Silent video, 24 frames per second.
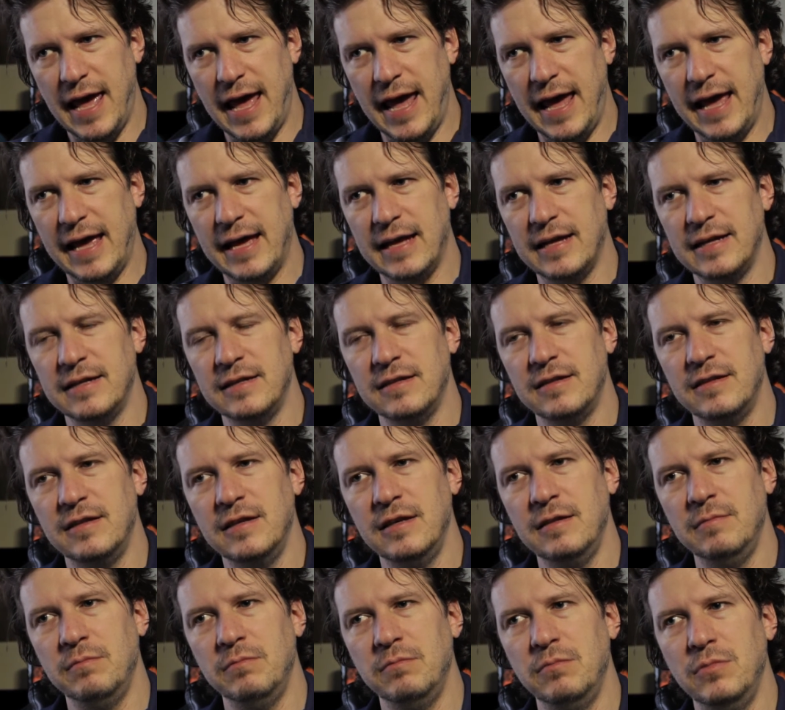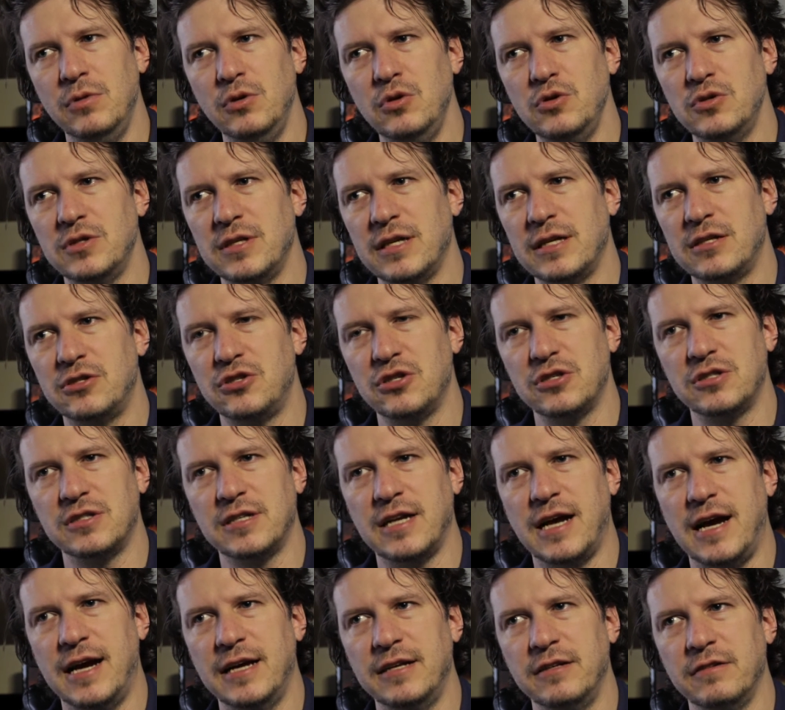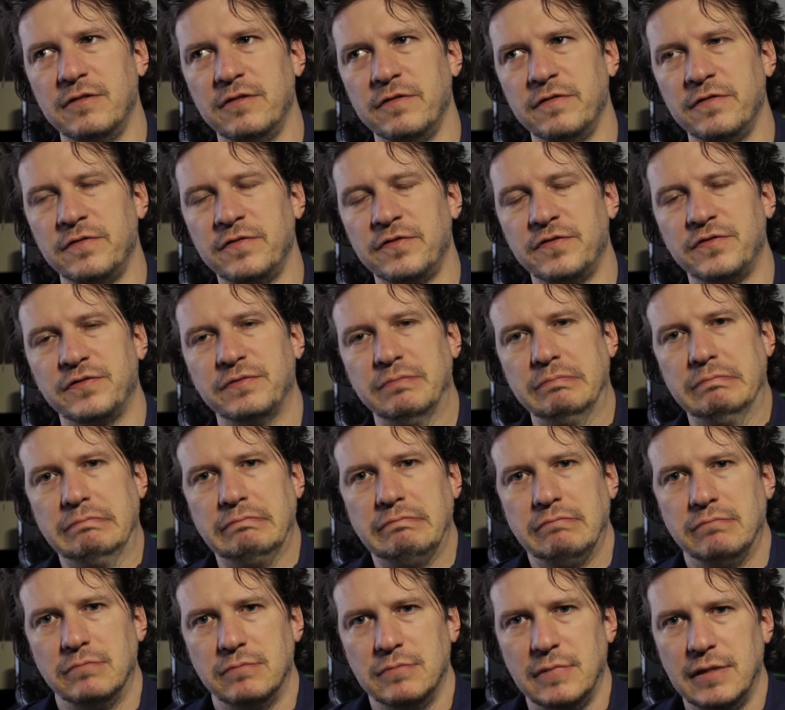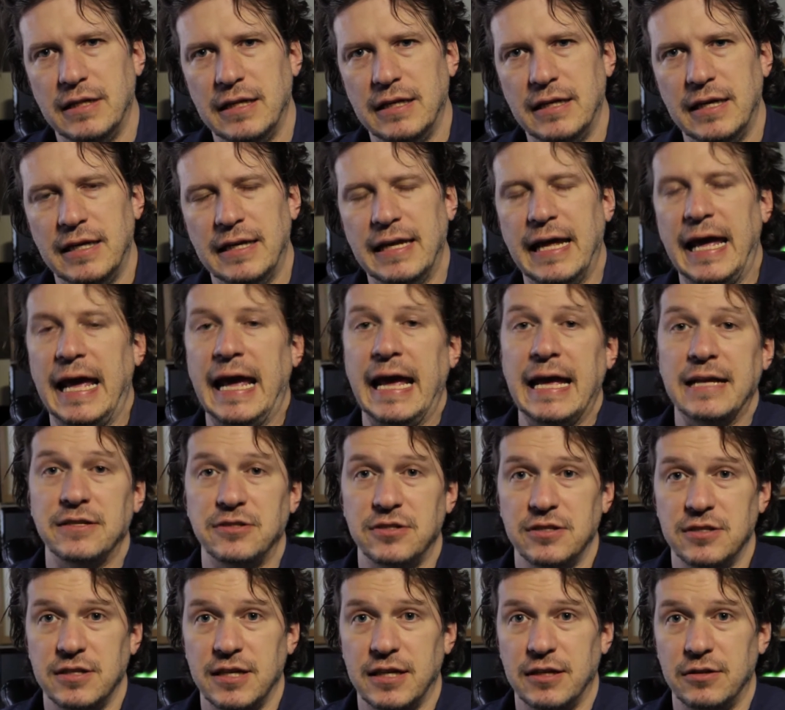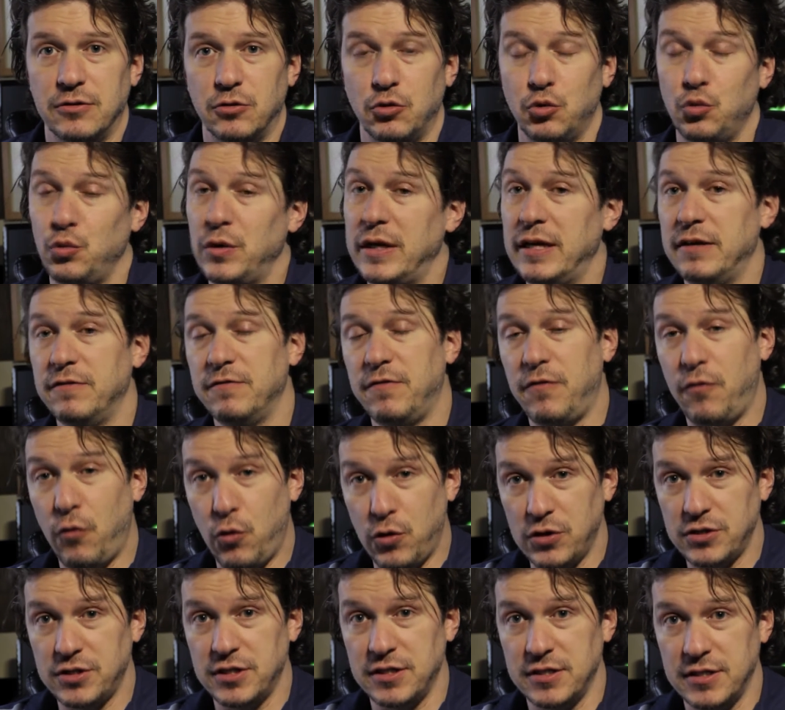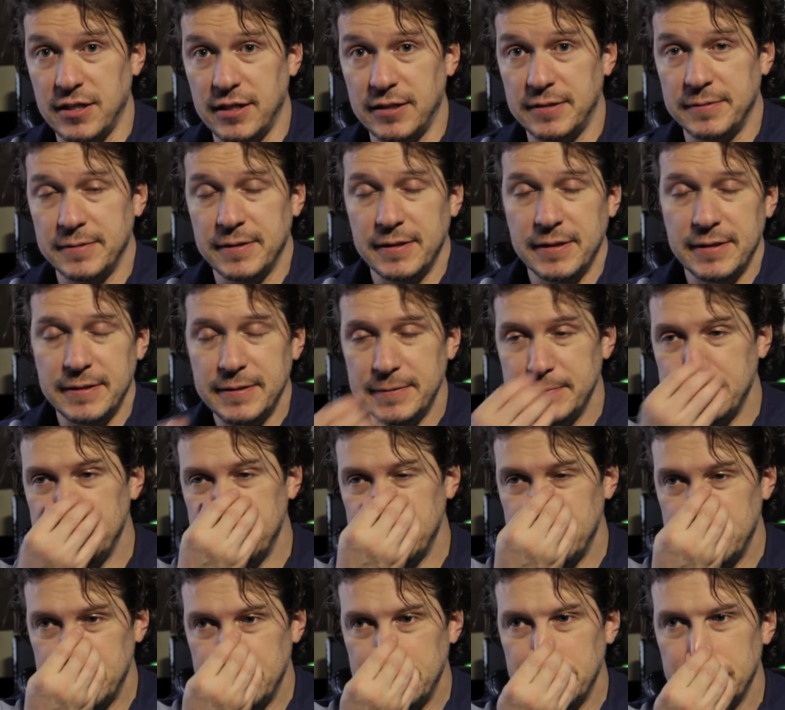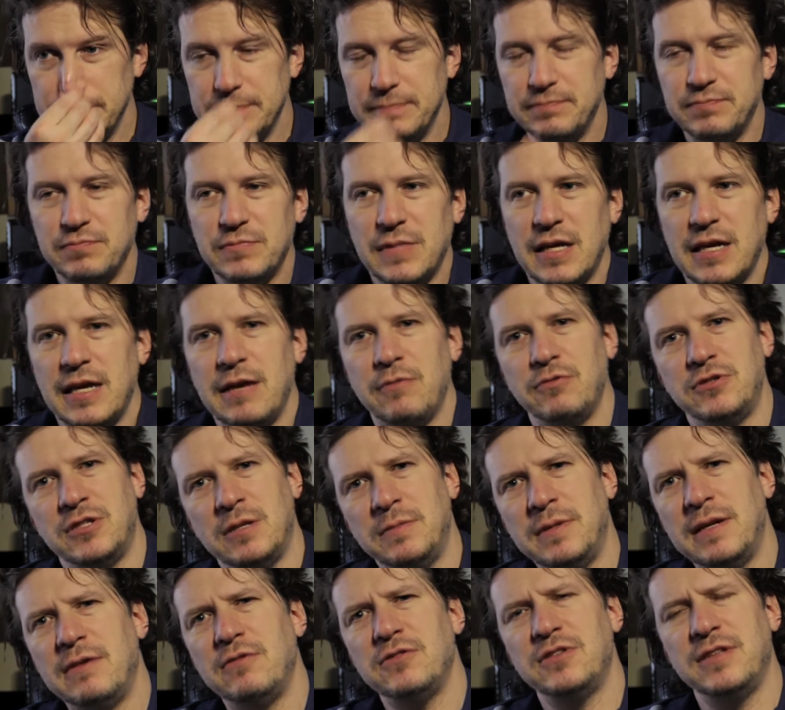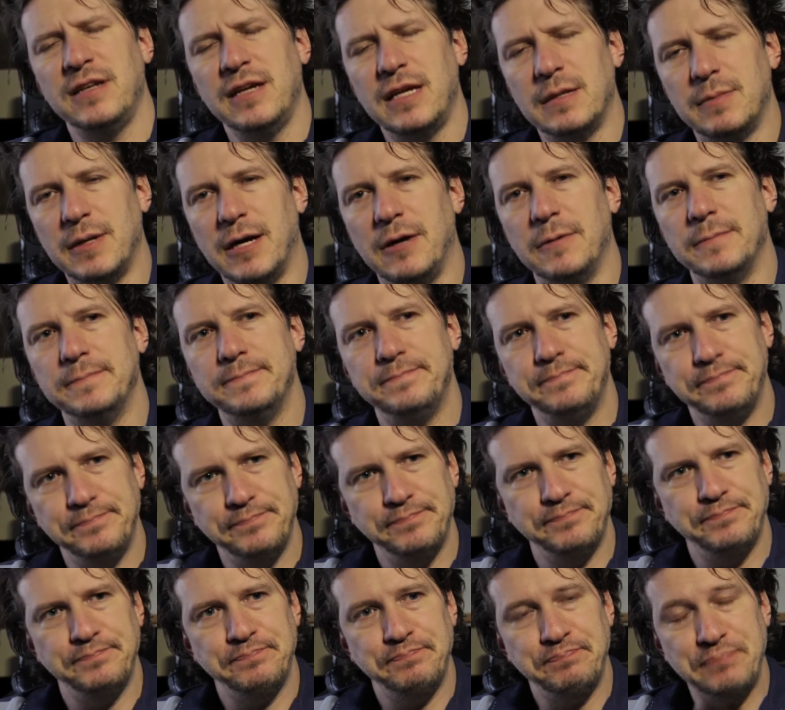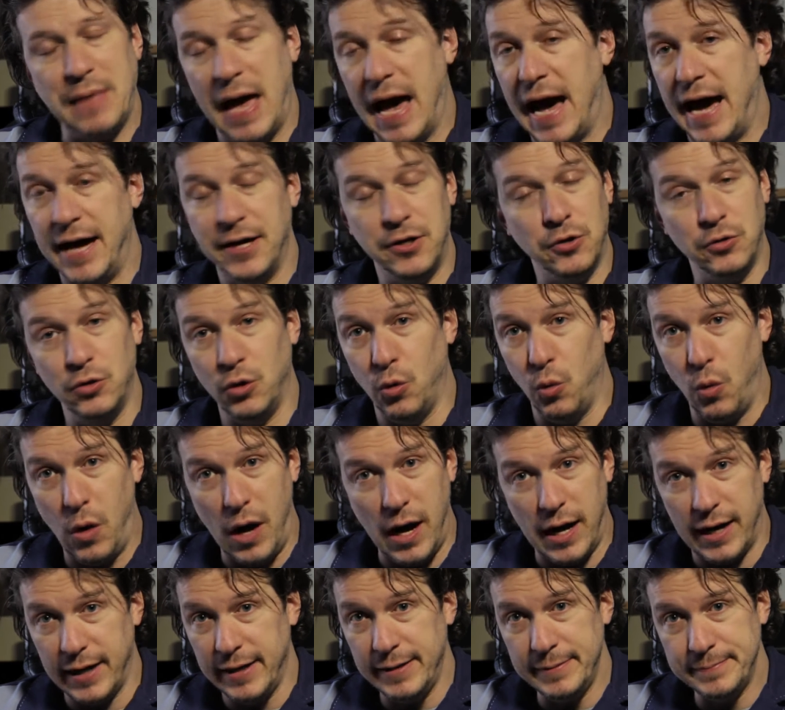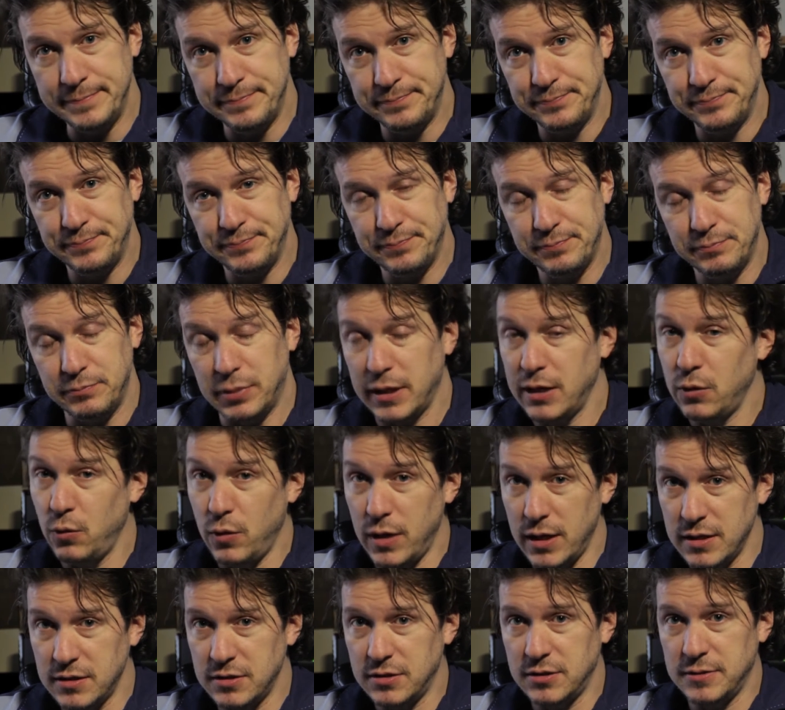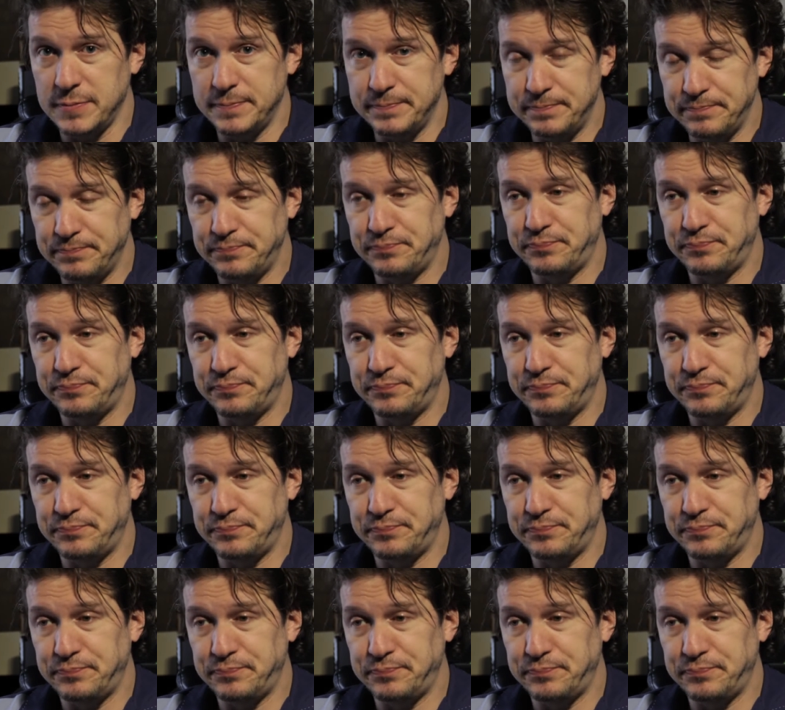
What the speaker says: and the music just kind of enhances it or reinforces it. It was something I was thinking about. I don't know why, but I was.